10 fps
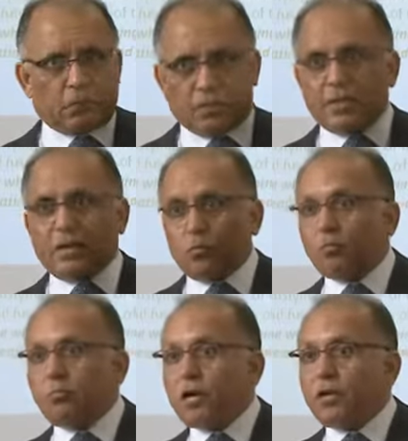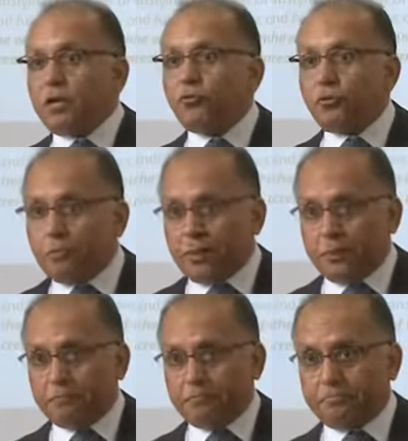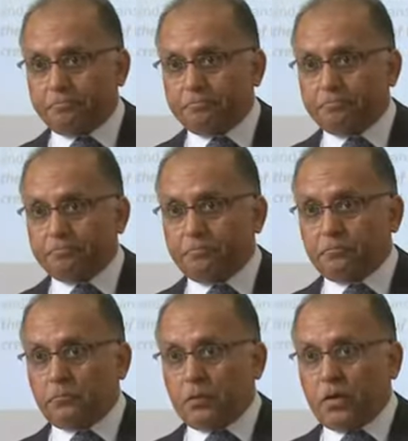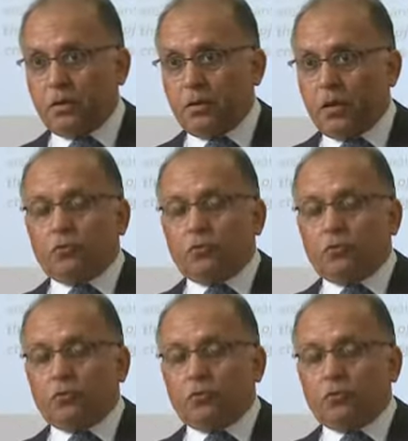Is that what marketing should be? Okay?